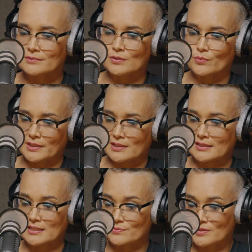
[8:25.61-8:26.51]
really want to
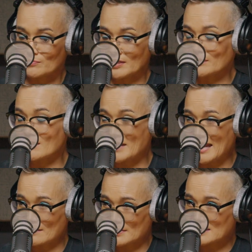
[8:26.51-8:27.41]
connect with the people I'm
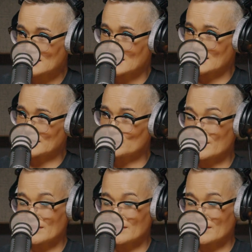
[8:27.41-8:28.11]
aiming to connect with,